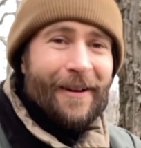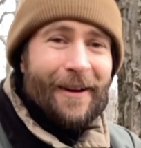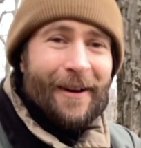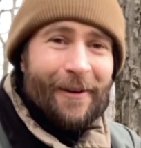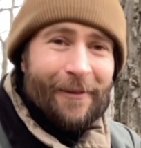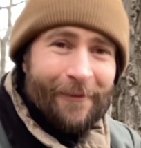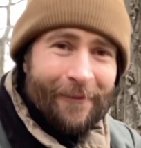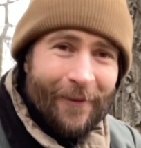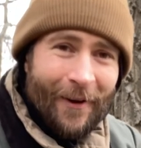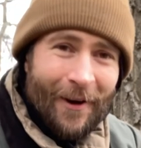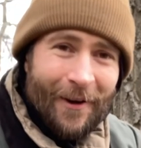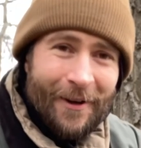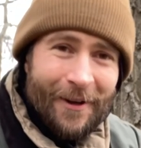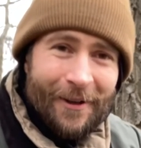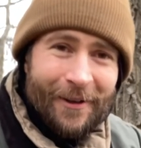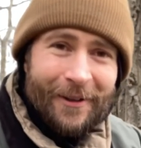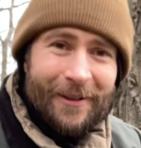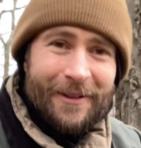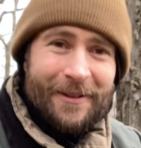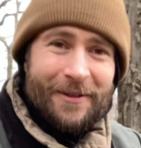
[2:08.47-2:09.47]
a very
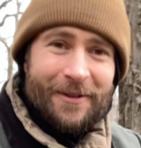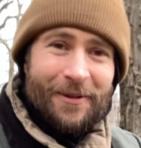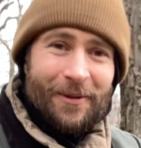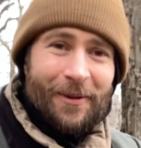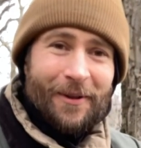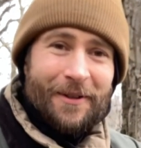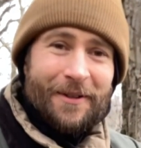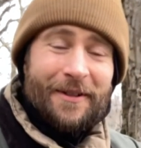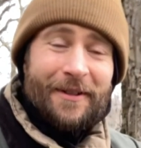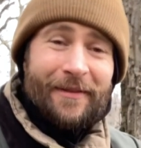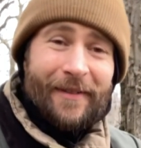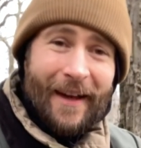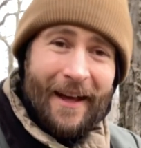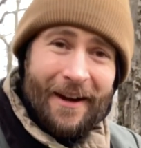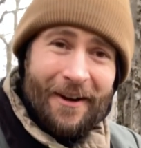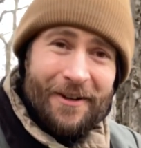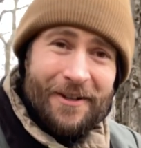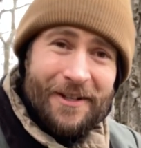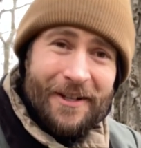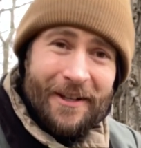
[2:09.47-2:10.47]
good source of
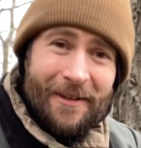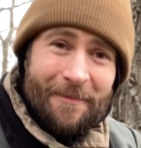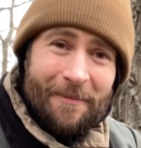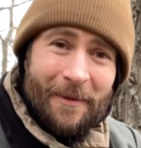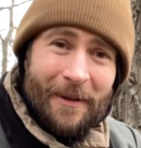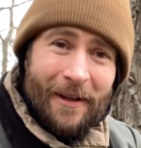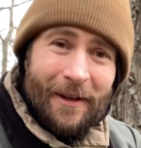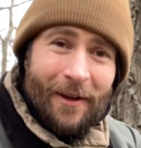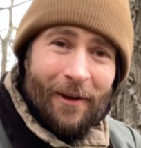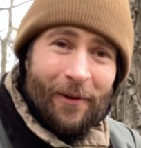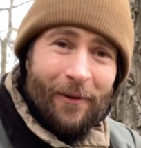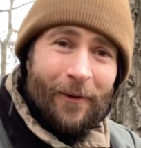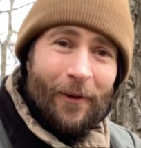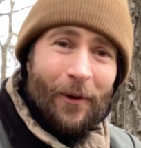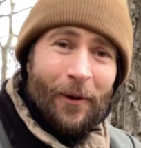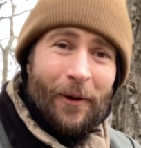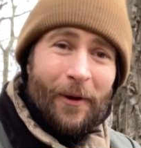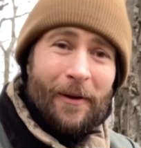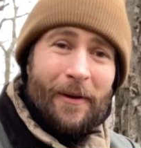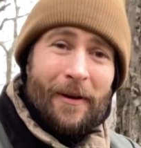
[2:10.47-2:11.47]
energy
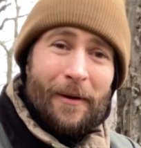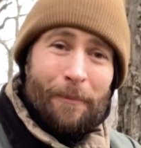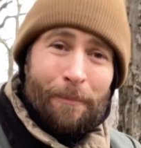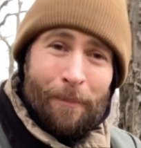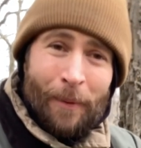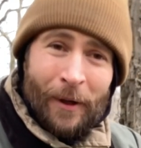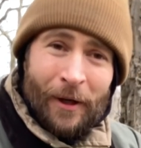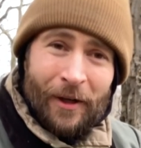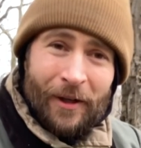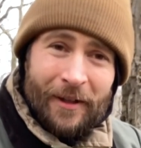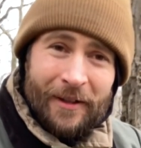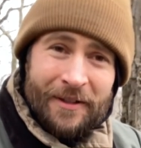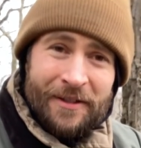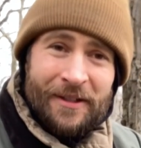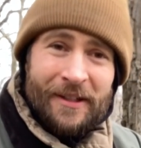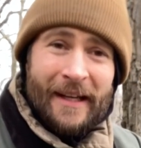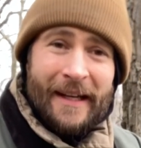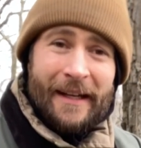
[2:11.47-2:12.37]
for birds like